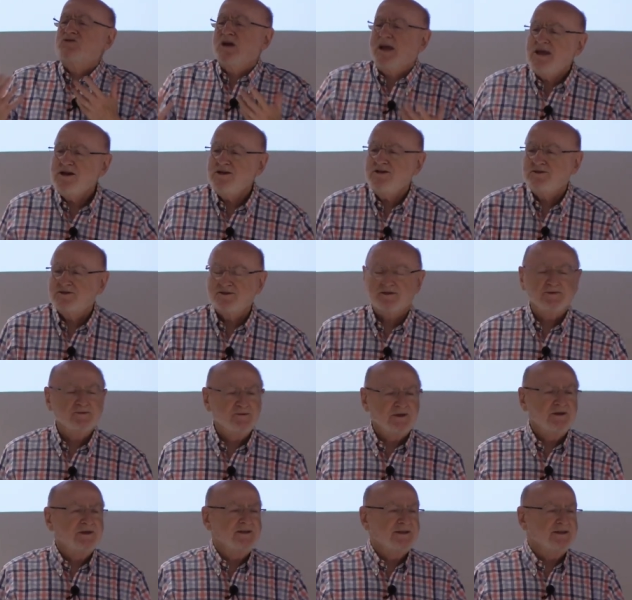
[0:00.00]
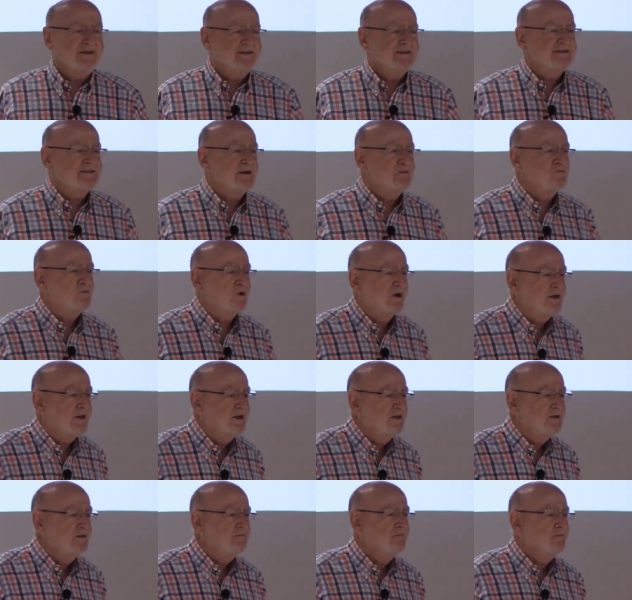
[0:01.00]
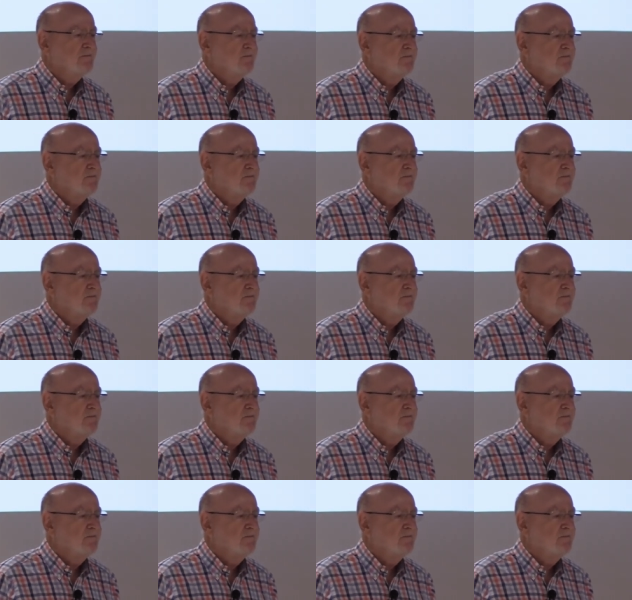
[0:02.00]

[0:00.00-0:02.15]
that change the world in some way.